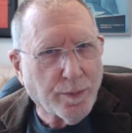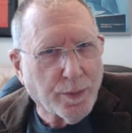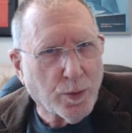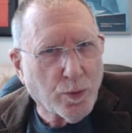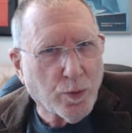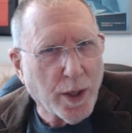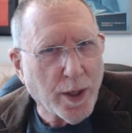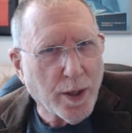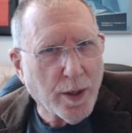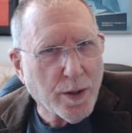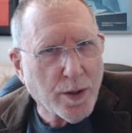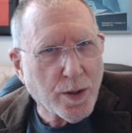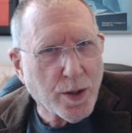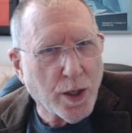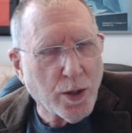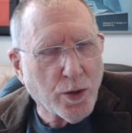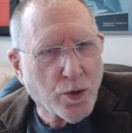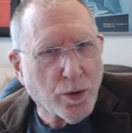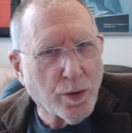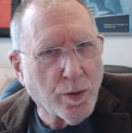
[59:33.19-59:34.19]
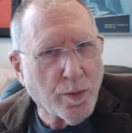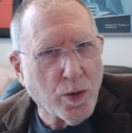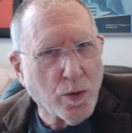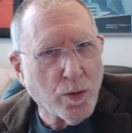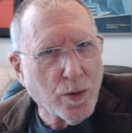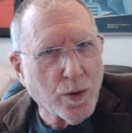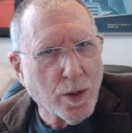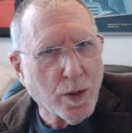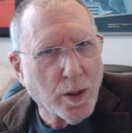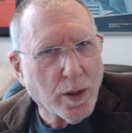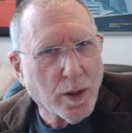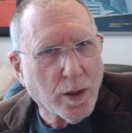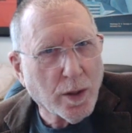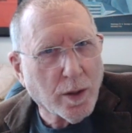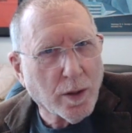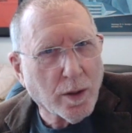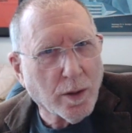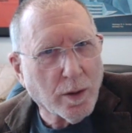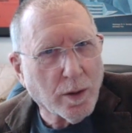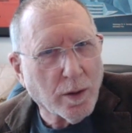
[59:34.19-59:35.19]
20th century music.
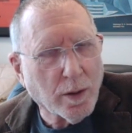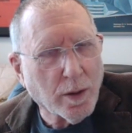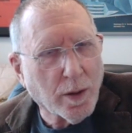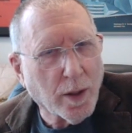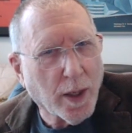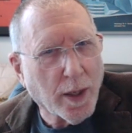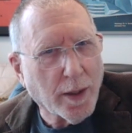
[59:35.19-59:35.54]
And